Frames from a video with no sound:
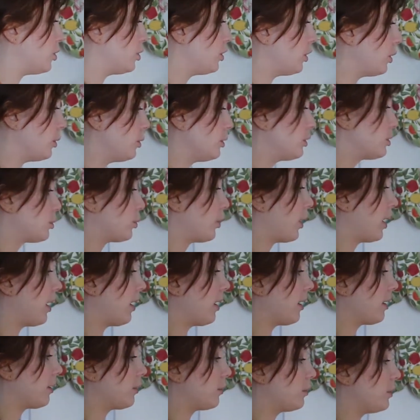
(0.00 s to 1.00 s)
use
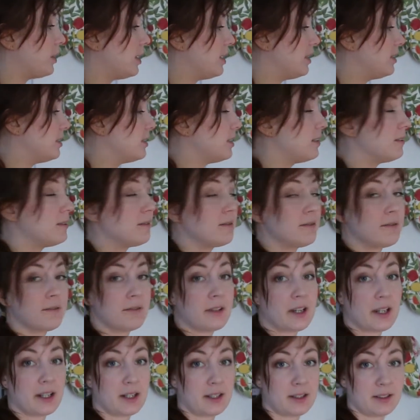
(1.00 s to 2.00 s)
where we didn't
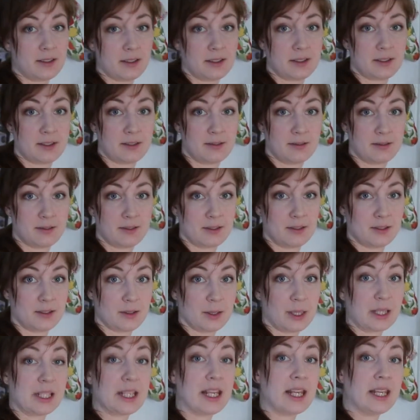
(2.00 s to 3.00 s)
find
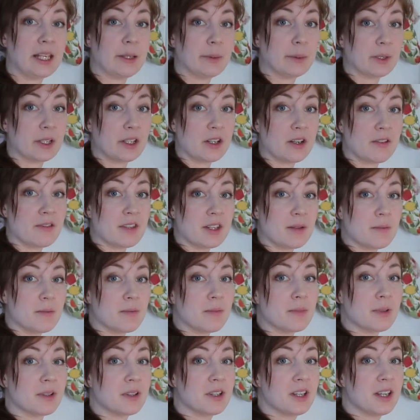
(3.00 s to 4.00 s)
quite any one of them
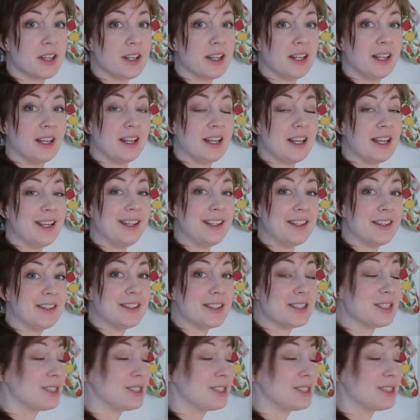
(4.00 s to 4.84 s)
in the